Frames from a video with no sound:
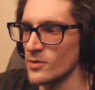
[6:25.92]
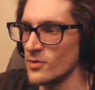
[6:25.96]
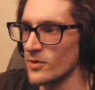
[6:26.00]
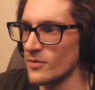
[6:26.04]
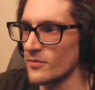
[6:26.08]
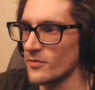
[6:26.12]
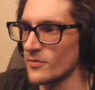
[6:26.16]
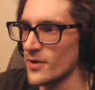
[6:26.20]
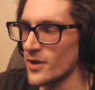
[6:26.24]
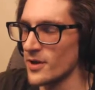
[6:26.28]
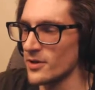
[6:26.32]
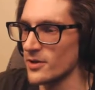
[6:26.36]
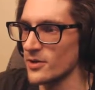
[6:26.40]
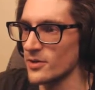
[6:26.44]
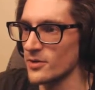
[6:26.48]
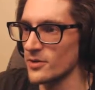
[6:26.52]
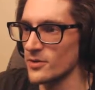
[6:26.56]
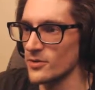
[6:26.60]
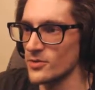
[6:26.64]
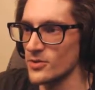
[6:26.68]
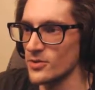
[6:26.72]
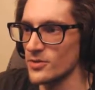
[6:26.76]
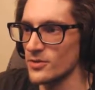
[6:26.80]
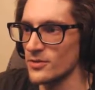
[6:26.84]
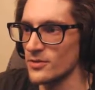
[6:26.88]
Who the fuck
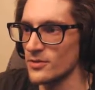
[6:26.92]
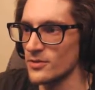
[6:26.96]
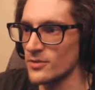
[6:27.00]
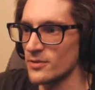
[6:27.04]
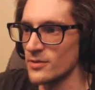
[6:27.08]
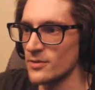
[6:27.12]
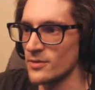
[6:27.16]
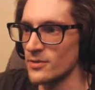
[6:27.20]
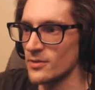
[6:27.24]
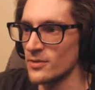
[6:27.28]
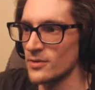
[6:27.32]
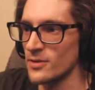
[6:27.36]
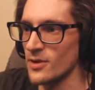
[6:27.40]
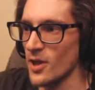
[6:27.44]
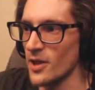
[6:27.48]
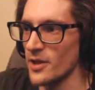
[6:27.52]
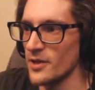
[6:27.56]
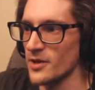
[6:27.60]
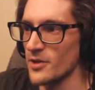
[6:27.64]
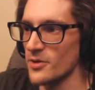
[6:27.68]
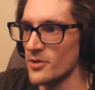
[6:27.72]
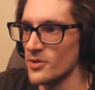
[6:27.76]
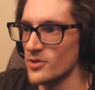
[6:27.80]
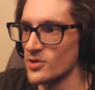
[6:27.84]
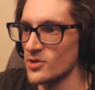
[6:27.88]
knows? All
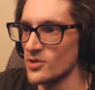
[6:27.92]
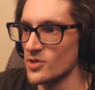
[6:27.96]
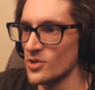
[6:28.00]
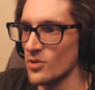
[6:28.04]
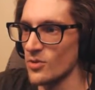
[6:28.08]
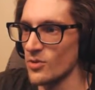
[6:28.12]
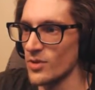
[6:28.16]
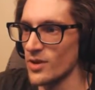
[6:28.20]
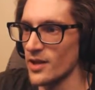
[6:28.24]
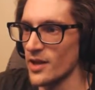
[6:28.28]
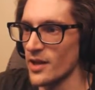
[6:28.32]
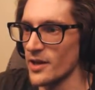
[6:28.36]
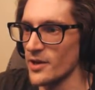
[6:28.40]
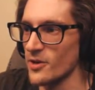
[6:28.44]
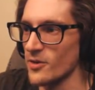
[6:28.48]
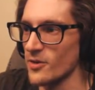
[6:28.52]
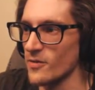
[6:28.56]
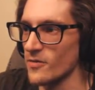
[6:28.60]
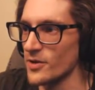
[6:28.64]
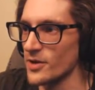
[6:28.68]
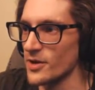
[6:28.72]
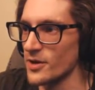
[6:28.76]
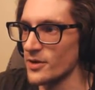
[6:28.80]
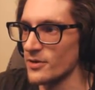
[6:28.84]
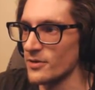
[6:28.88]
I know is there's a green light
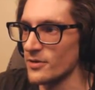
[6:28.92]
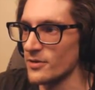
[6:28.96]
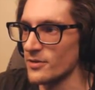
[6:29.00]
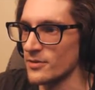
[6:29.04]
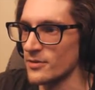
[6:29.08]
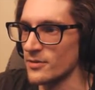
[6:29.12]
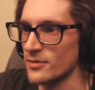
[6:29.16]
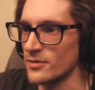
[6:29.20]
over here.